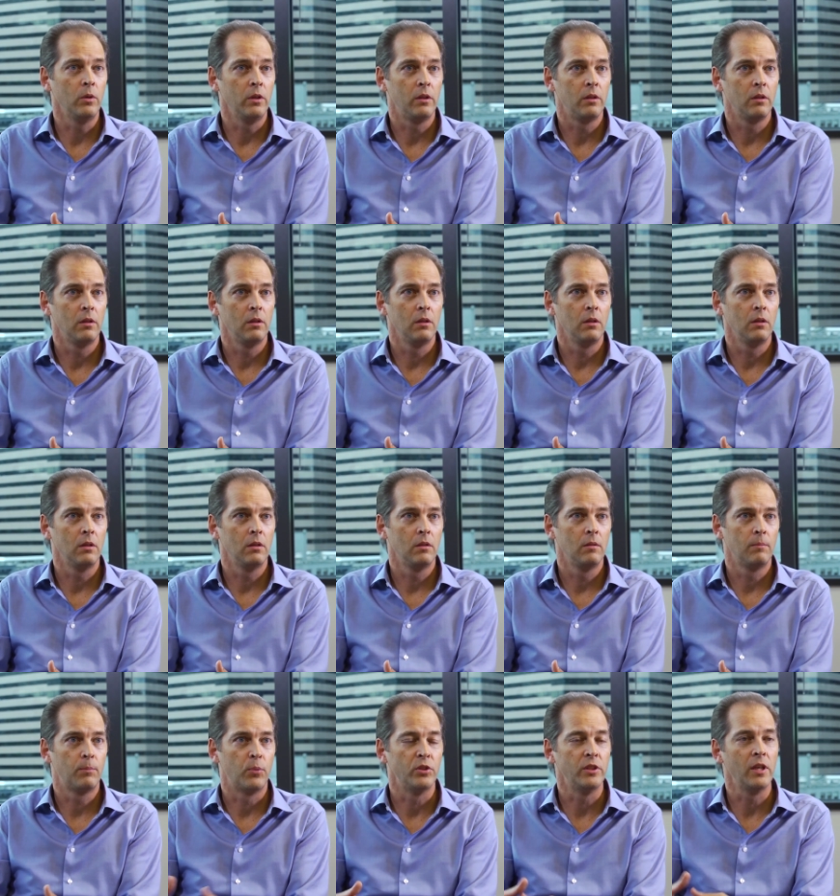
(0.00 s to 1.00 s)
with
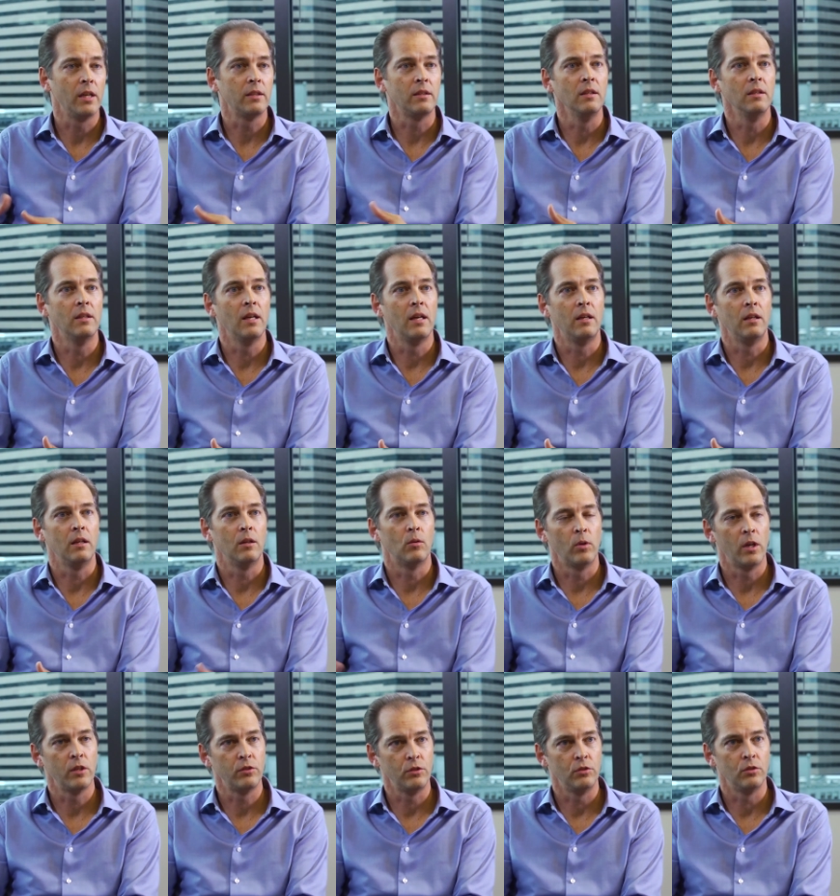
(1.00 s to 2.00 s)
protecting data at
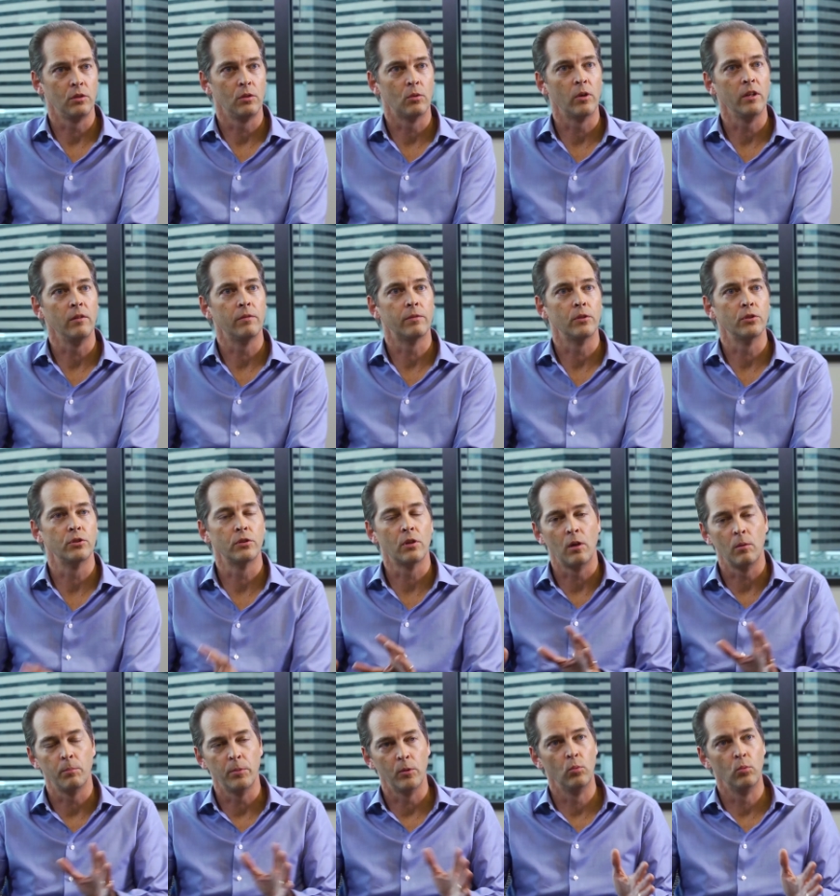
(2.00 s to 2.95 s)
rest is a great first start,